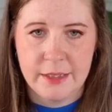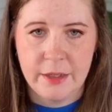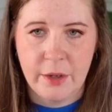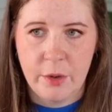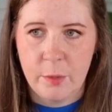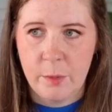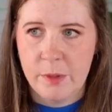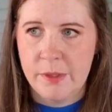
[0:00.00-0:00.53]

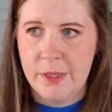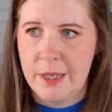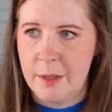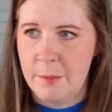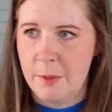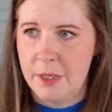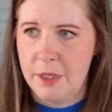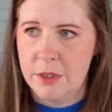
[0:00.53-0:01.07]
open the
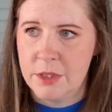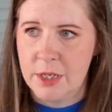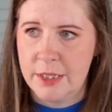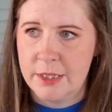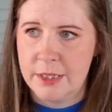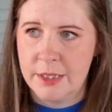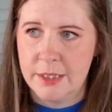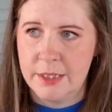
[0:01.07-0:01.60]
image. I
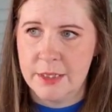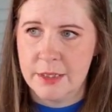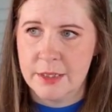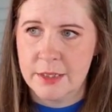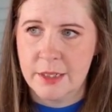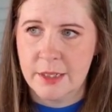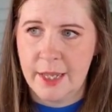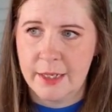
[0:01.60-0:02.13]
didn't
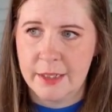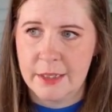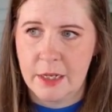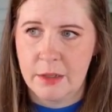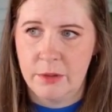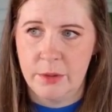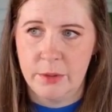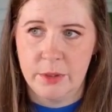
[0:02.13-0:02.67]
select
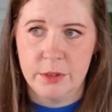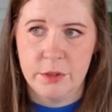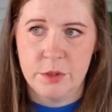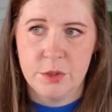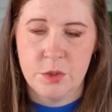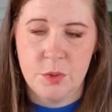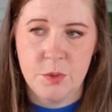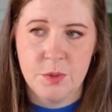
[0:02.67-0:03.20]
download and
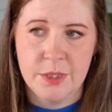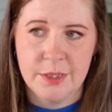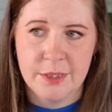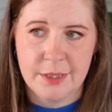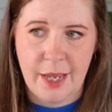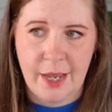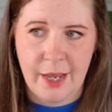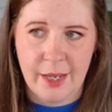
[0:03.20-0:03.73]
choose a
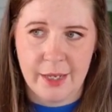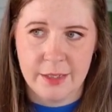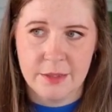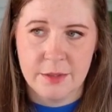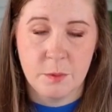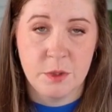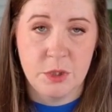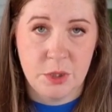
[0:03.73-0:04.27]
size, which you